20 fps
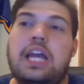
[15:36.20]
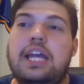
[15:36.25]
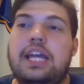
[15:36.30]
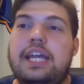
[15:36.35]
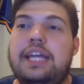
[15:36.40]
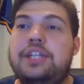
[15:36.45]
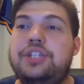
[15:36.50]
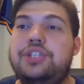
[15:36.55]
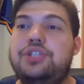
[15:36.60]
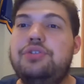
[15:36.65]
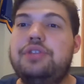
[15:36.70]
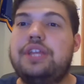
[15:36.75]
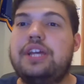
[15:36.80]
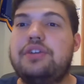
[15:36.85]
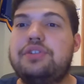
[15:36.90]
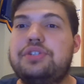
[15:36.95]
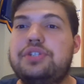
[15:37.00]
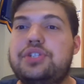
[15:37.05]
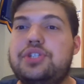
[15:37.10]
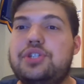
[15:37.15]
In
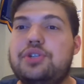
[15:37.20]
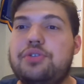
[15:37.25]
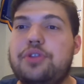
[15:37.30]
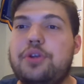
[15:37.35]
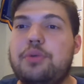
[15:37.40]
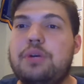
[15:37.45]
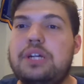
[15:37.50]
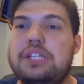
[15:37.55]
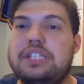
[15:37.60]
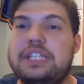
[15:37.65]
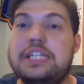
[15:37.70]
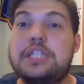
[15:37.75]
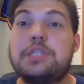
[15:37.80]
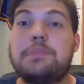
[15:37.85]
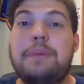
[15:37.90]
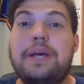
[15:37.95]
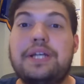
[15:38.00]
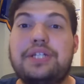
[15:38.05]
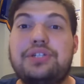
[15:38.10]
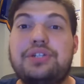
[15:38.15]
2002, there was a
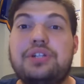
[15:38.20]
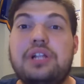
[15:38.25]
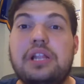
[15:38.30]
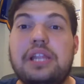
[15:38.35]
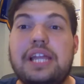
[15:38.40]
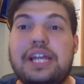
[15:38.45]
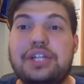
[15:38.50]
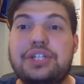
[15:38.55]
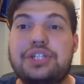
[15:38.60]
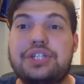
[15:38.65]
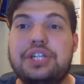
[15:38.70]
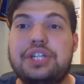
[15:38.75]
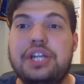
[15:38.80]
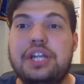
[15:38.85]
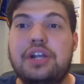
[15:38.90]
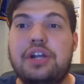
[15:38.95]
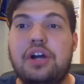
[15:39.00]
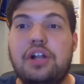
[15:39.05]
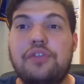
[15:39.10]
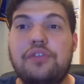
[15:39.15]
special election
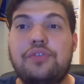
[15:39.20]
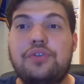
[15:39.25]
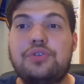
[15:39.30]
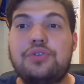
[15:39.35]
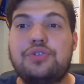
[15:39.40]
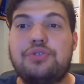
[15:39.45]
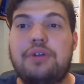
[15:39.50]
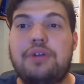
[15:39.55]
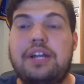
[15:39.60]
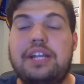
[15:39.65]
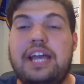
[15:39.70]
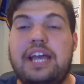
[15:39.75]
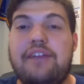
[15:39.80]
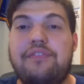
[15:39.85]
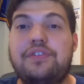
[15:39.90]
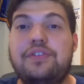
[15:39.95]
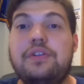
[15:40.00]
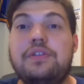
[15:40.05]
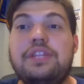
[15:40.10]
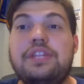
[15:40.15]
in all of Gujarat
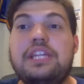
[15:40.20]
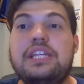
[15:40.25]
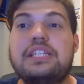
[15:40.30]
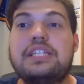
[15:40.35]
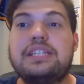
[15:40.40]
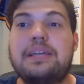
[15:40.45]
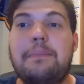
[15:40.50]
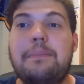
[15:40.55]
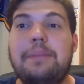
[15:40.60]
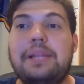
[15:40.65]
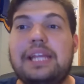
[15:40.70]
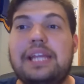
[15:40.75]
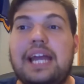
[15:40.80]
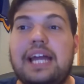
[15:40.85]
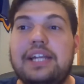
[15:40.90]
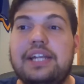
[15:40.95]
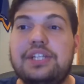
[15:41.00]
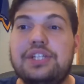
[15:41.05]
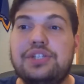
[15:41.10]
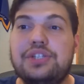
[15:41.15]
after the assembly
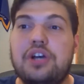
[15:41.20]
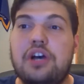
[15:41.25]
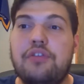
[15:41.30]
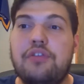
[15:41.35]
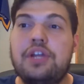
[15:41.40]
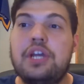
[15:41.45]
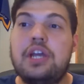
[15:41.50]
had dissolved,